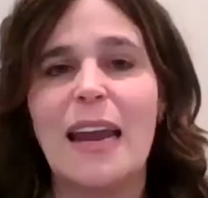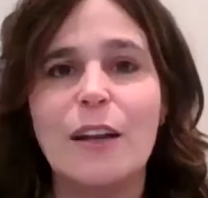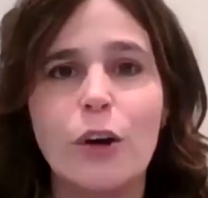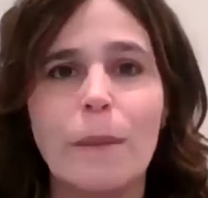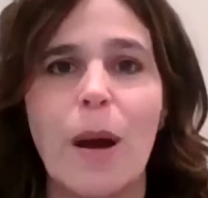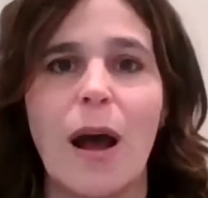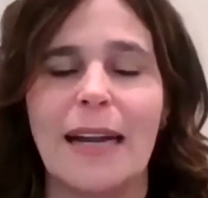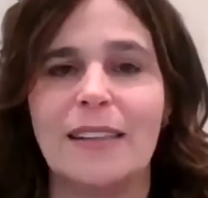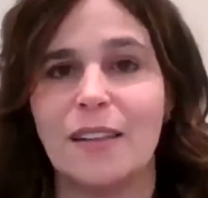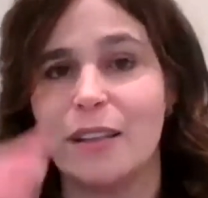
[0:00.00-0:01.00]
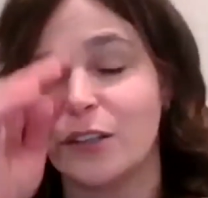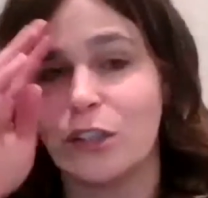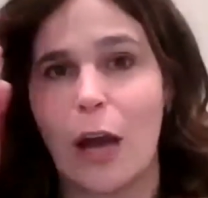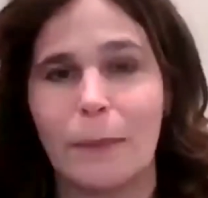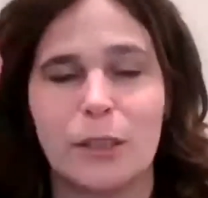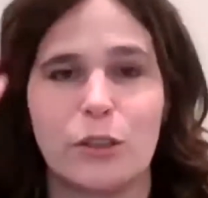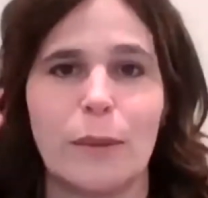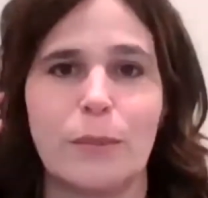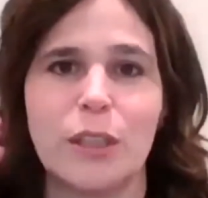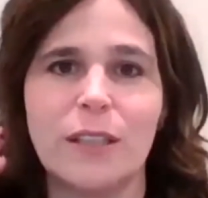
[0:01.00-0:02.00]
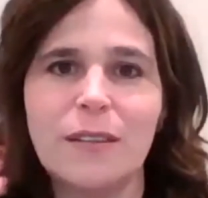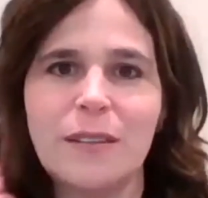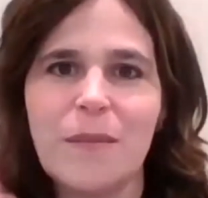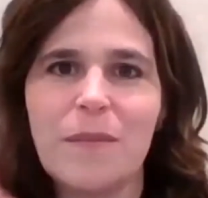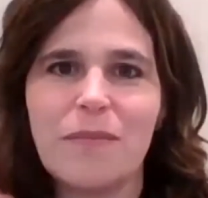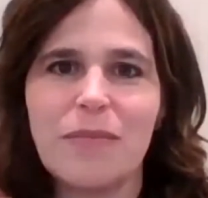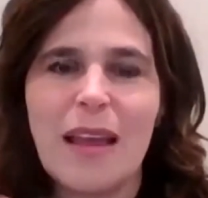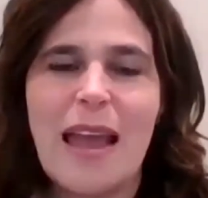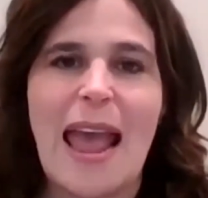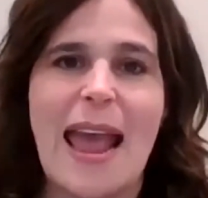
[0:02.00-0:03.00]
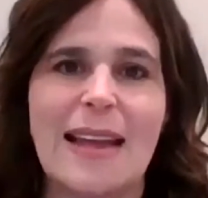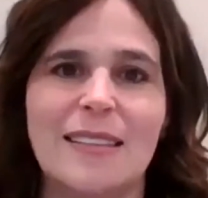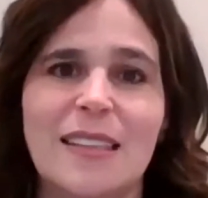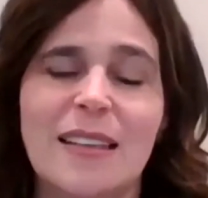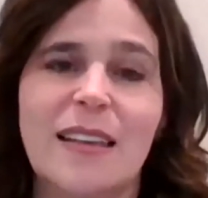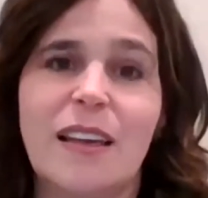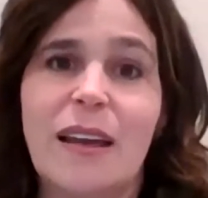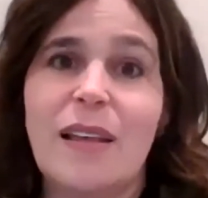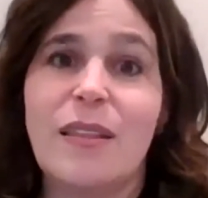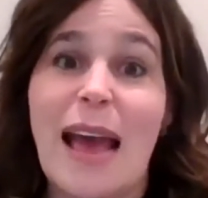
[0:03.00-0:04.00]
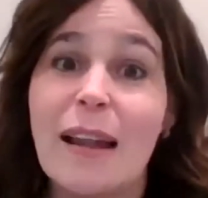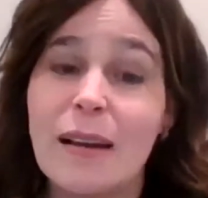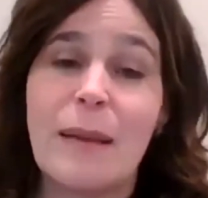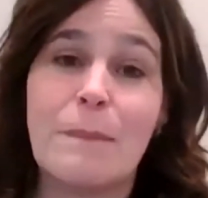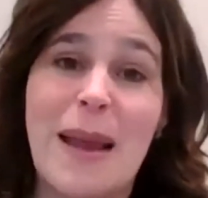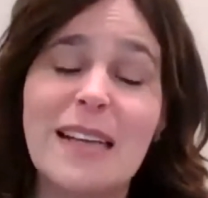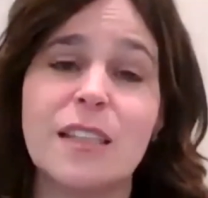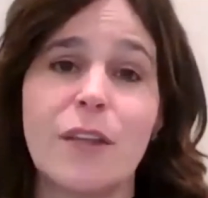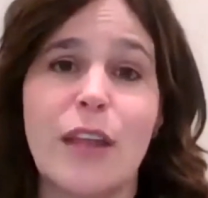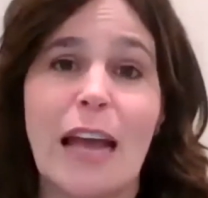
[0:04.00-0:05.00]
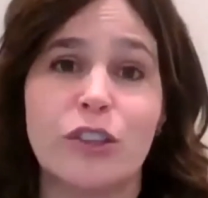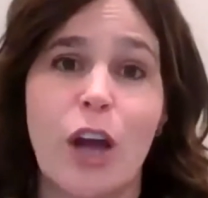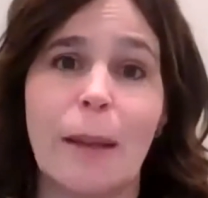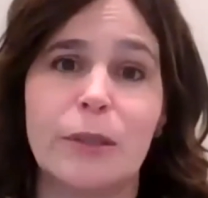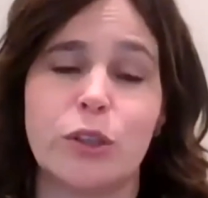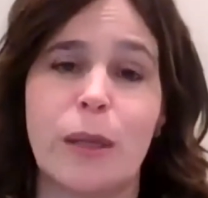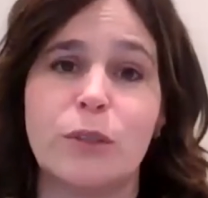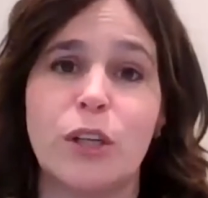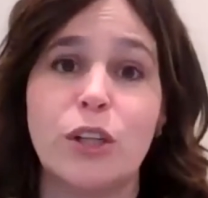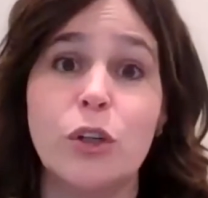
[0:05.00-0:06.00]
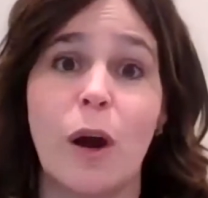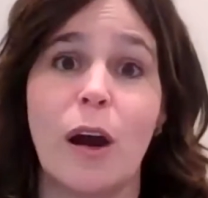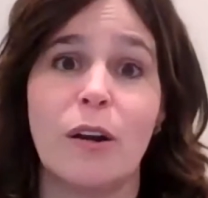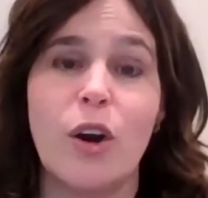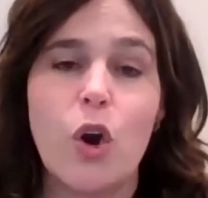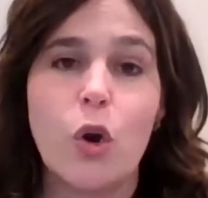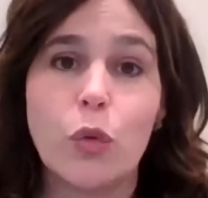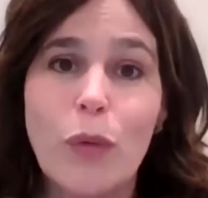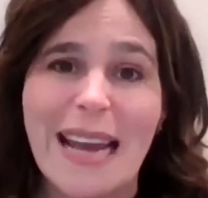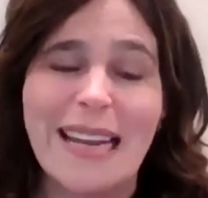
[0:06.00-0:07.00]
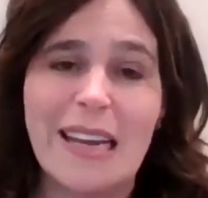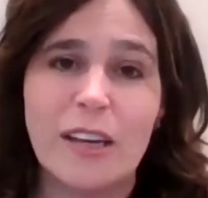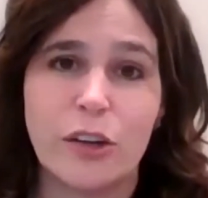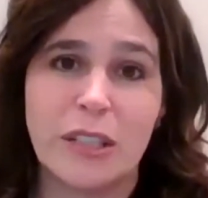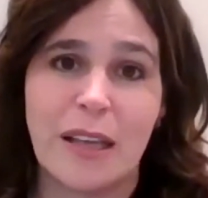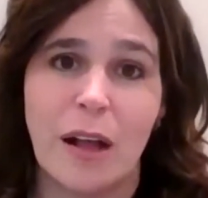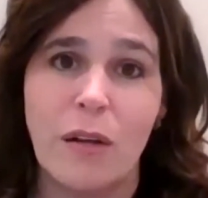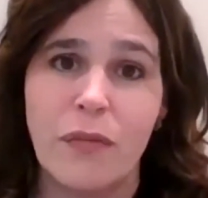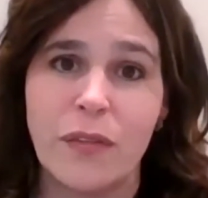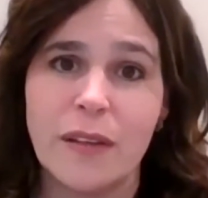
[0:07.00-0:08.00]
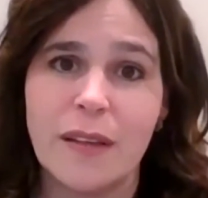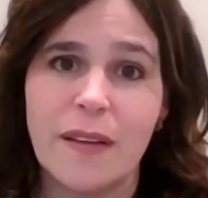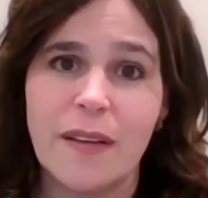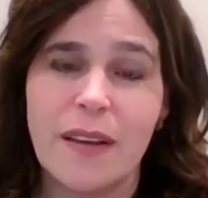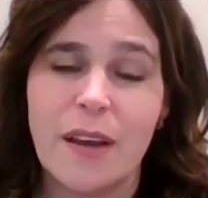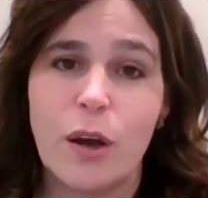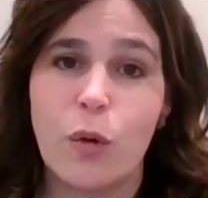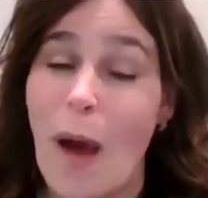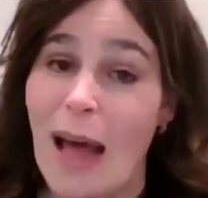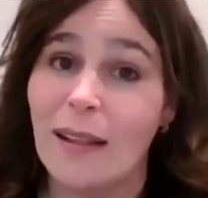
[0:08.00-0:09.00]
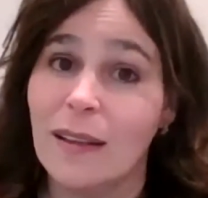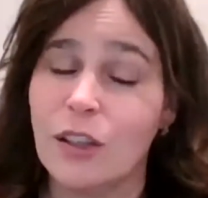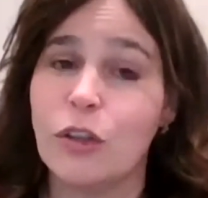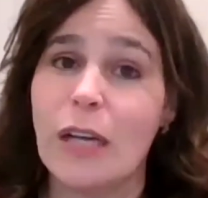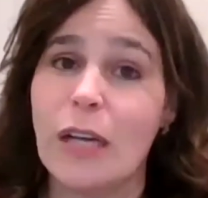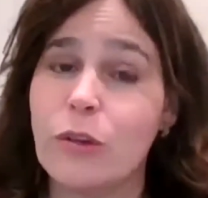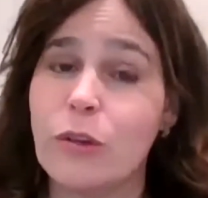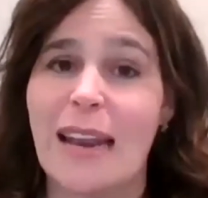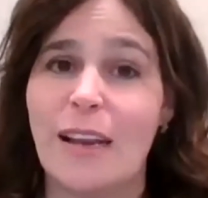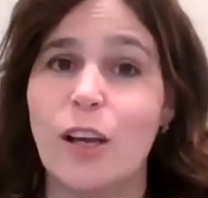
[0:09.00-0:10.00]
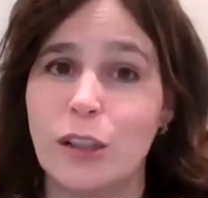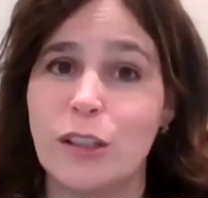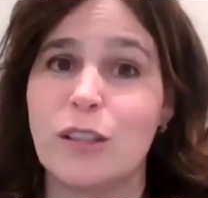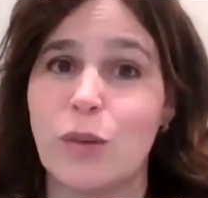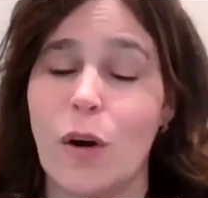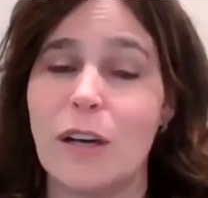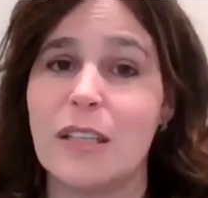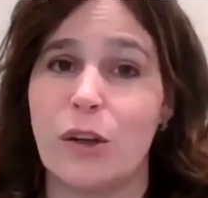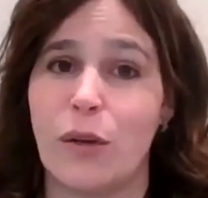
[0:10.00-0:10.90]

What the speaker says: in your mind. There's a job description, and that based on that job description, you are rating yourself well. You're either getting good scores and